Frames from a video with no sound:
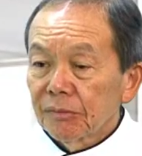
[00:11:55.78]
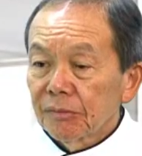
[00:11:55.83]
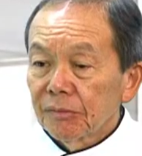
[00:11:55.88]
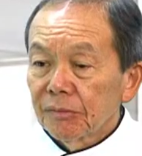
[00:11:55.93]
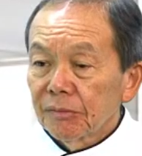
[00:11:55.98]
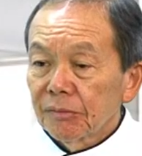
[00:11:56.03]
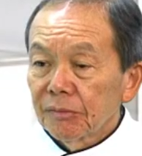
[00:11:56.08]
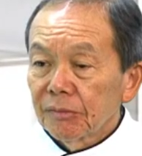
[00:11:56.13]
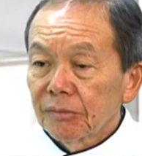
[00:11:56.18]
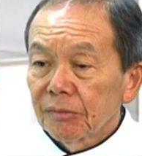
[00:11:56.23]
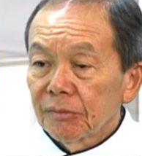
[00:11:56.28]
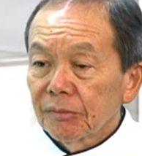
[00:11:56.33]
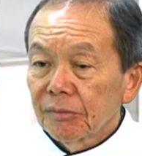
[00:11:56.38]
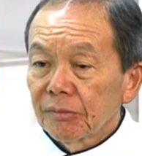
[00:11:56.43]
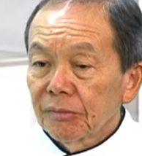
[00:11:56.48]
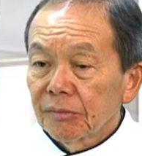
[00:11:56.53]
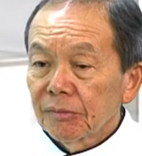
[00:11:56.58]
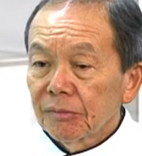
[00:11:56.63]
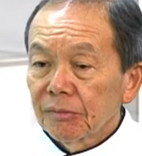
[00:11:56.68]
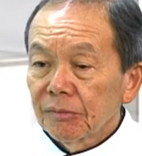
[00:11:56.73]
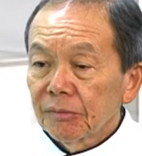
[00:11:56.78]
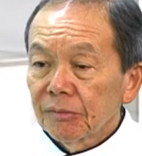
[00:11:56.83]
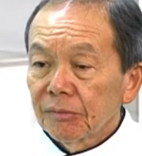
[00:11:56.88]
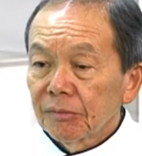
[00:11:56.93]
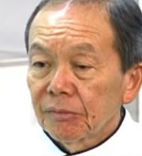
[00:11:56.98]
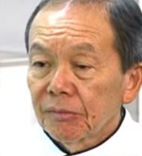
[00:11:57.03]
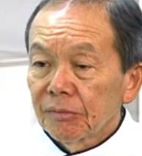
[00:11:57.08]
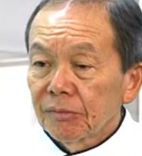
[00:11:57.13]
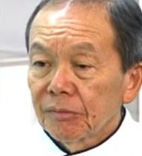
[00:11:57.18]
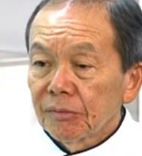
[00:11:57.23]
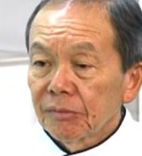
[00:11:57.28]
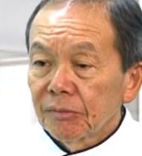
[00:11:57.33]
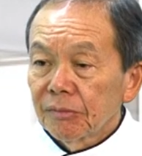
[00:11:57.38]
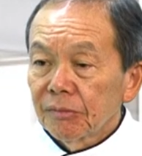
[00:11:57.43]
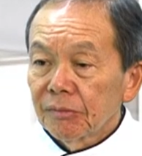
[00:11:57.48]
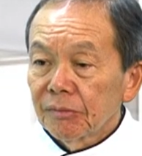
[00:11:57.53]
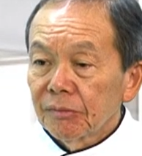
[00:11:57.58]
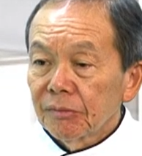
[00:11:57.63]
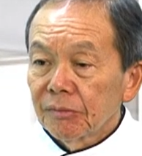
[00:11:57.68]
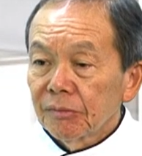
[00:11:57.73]

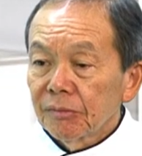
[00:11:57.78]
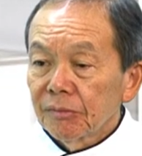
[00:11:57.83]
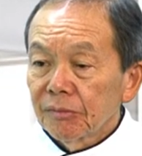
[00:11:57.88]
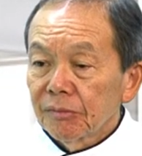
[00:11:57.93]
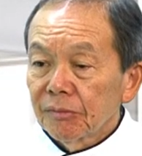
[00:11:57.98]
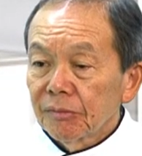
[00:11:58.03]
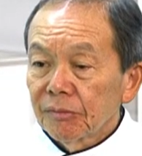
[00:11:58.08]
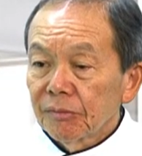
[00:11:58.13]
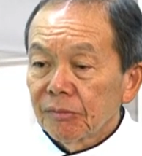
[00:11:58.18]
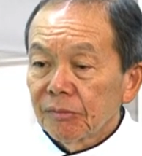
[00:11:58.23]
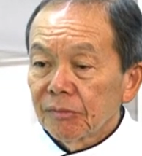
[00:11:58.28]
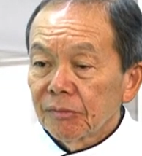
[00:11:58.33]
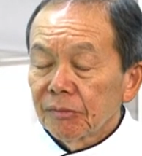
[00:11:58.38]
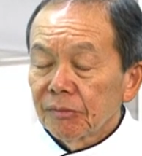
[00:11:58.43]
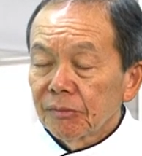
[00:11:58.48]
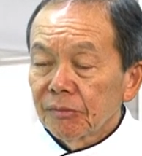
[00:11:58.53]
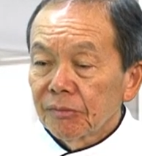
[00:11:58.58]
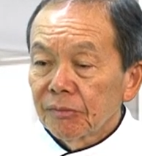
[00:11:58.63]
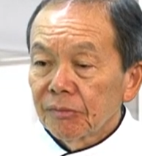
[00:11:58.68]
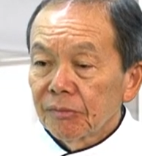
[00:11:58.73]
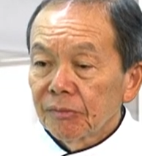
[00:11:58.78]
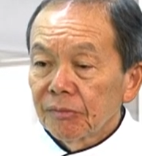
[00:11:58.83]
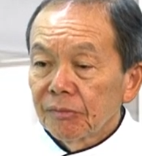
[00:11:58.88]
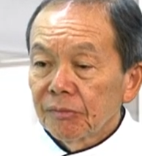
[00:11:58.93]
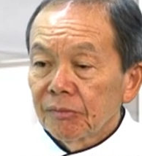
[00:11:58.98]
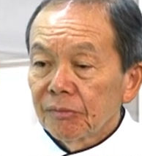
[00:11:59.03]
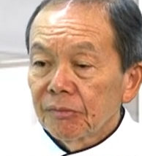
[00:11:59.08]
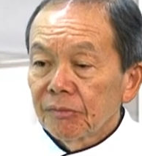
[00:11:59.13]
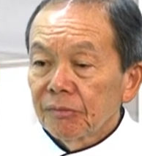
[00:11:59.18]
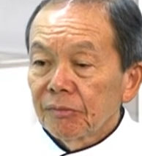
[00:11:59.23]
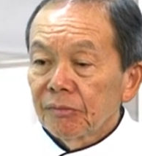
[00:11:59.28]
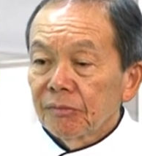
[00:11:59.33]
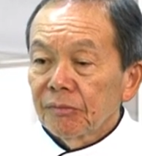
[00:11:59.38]
(silent)